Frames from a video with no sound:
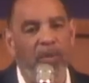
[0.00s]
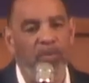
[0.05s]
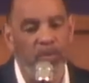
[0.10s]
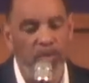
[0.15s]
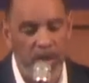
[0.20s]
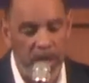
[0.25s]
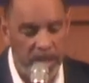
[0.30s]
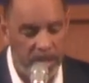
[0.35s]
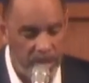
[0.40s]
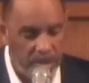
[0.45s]
I
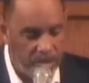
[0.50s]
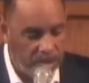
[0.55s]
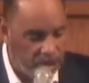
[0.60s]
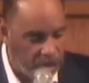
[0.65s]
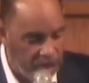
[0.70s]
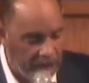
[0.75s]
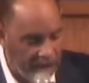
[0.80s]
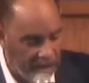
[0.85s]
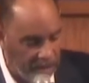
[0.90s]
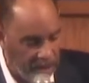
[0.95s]
want to
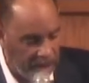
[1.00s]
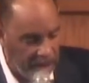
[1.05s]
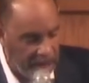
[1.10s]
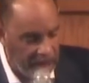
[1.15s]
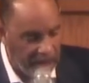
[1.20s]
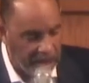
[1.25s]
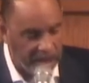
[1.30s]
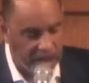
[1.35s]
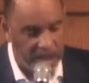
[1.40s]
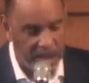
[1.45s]
share with
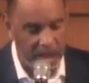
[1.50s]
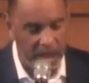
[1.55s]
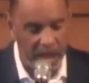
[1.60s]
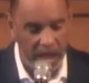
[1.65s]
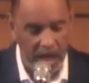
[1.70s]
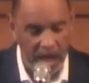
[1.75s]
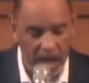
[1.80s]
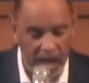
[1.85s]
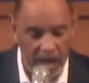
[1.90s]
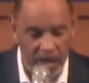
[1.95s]
us
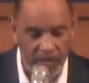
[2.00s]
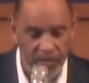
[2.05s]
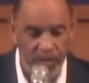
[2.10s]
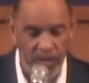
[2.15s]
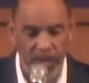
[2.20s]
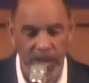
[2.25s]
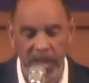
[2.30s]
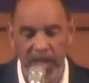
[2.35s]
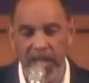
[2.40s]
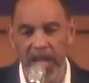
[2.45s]

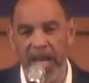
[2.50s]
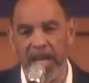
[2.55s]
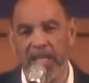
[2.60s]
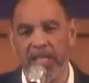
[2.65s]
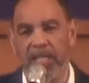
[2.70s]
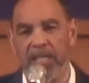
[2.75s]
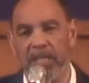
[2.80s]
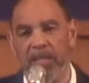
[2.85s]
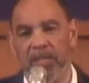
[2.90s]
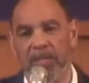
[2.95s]
for the
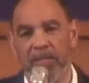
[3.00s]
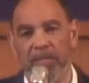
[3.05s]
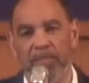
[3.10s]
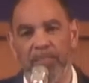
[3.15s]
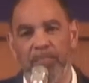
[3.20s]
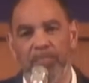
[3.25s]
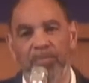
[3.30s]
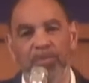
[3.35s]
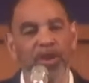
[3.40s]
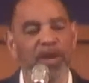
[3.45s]
next
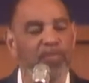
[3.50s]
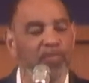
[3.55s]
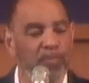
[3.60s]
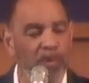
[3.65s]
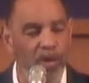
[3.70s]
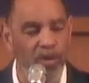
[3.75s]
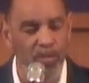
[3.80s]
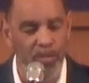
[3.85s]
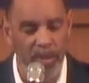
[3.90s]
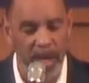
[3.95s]
brief
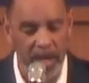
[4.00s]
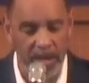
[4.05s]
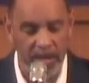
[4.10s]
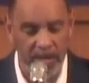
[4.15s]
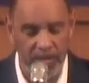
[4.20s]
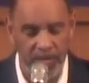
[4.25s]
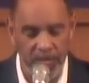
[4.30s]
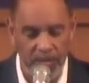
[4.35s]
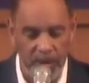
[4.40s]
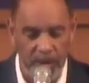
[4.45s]
moment
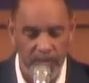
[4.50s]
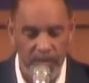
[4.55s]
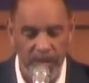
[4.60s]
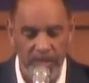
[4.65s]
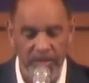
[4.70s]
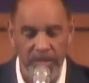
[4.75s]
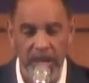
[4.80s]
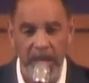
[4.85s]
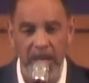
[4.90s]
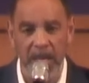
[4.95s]
from
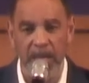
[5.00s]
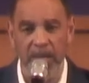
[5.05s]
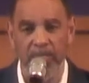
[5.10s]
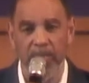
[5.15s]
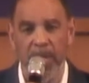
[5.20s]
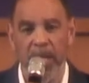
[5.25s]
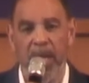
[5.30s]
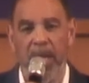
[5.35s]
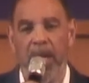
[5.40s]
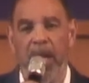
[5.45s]
the
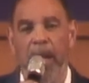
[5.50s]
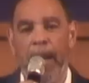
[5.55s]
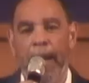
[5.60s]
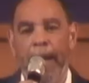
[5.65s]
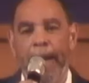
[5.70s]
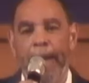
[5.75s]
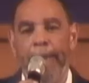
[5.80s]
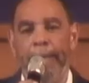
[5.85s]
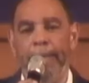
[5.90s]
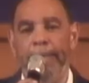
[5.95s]
theme,
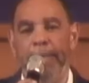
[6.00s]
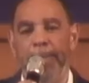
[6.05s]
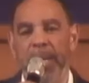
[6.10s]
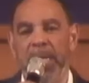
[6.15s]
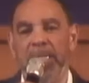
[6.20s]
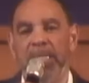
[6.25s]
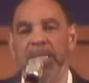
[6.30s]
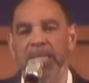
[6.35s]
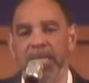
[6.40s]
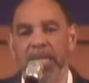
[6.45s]

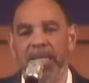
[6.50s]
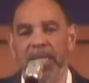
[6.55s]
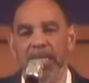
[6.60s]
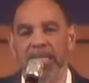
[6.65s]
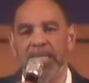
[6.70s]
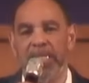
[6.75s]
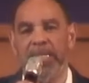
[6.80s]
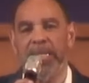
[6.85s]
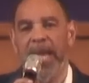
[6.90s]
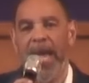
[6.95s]

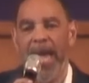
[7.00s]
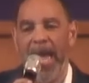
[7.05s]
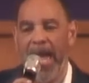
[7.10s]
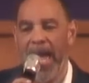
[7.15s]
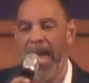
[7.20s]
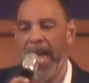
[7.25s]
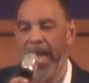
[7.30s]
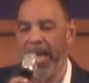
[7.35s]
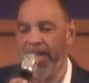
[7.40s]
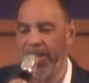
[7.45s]
business
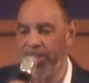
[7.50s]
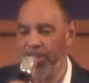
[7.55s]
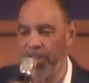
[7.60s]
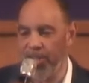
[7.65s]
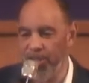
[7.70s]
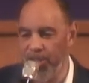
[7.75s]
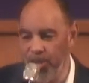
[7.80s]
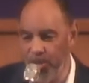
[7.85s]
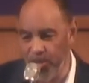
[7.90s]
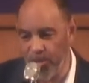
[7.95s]
as
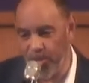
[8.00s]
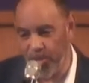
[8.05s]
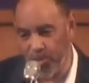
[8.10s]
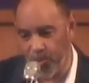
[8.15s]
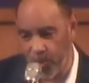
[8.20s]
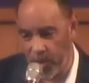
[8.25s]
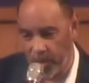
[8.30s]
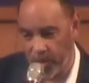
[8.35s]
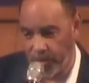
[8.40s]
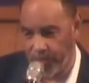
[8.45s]

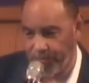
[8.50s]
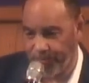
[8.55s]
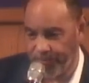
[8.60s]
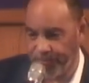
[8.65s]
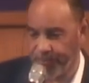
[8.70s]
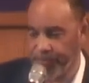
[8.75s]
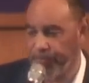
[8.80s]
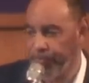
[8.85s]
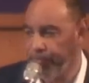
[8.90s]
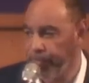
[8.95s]
usual.
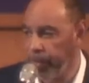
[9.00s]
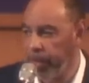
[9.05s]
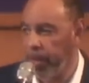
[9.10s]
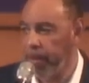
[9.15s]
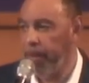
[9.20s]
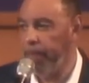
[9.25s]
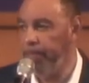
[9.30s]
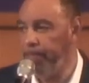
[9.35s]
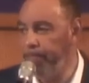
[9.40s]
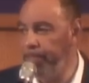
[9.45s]

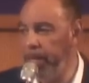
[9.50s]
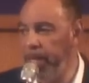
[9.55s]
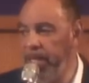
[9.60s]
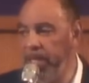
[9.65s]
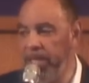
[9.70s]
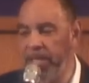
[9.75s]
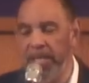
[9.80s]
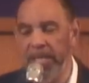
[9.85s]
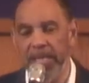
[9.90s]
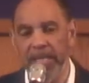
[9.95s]

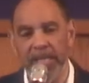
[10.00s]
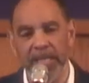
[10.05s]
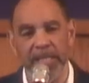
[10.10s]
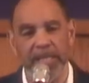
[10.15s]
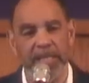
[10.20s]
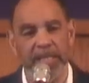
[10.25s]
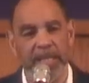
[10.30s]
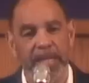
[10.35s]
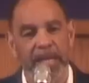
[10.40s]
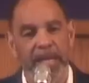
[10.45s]

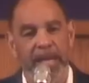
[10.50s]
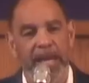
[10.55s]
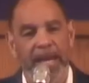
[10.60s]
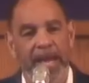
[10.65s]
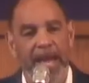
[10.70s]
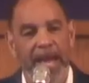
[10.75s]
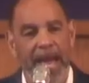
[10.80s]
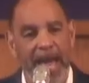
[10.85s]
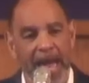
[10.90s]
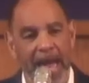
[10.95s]
Business
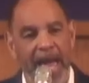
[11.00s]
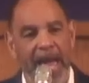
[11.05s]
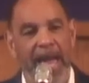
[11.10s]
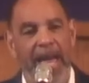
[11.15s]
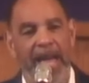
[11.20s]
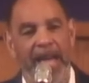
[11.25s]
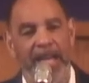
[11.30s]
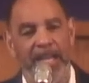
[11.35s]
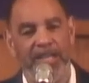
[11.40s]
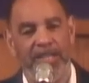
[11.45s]

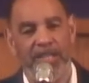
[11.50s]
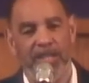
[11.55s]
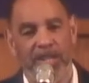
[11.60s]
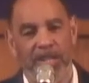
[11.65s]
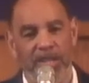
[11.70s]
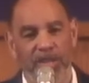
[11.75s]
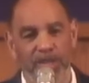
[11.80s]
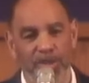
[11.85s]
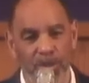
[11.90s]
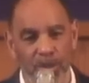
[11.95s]
as
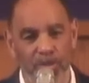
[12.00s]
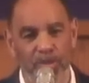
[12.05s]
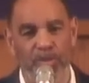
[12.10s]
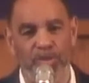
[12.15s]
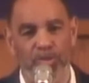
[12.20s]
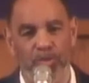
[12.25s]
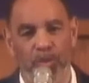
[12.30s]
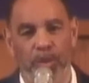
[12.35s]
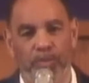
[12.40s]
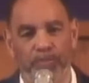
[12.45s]

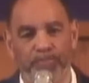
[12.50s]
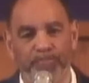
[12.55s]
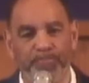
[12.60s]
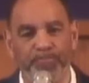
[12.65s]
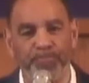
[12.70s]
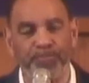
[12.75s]
usual.